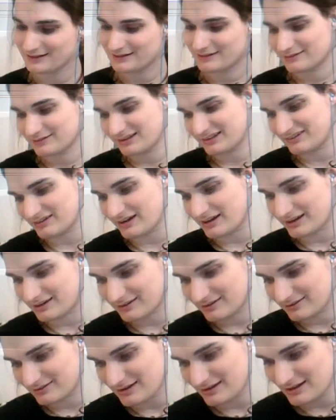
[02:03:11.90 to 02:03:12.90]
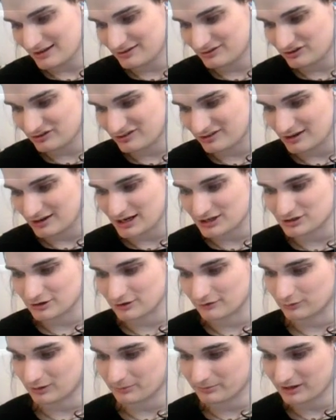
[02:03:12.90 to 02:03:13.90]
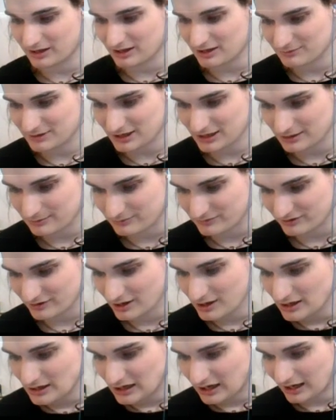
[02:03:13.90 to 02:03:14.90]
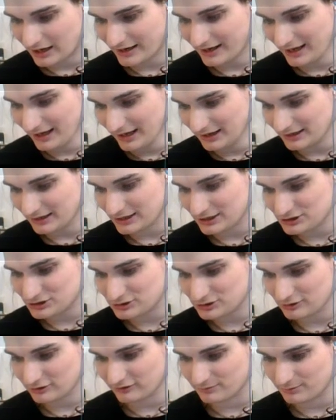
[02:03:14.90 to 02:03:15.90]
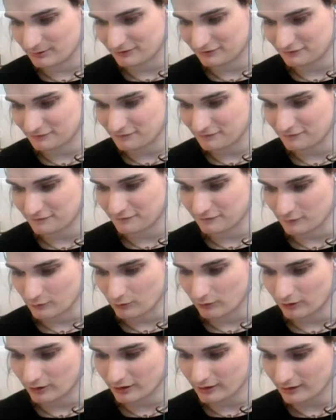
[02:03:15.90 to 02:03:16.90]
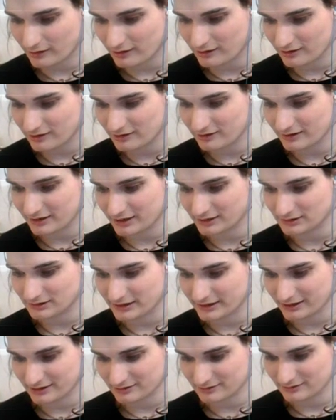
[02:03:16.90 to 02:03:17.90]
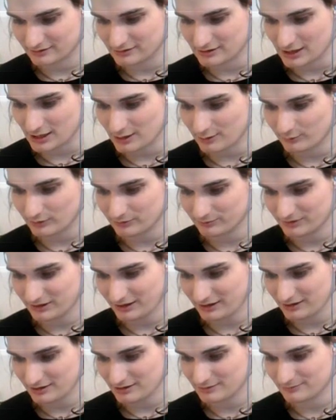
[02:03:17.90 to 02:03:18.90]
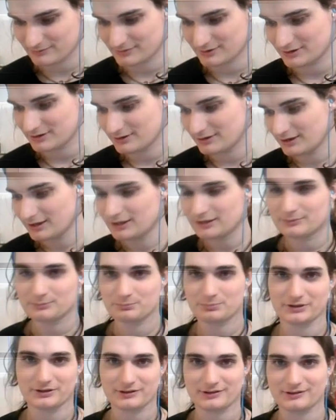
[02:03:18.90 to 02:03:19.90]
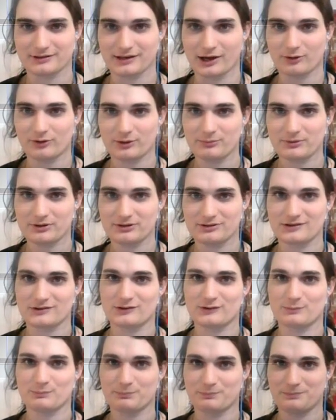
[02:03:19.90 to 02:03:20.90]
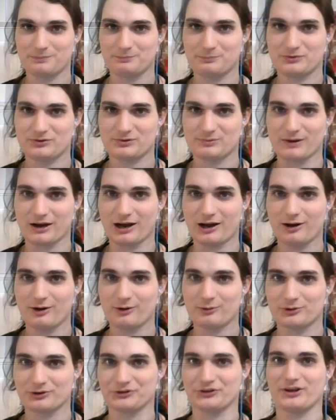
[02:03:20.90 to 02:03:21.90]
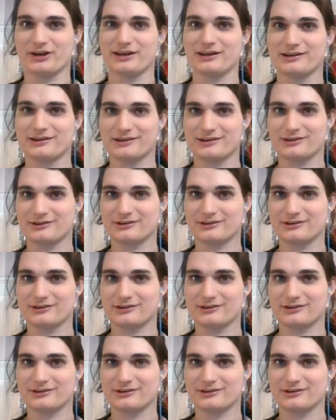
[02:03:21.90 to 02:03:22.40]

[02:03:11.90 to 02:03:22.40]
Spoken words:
because like that's just the nature of webcam games. I had issues before before in like not webcam, but now I'm in this spot where like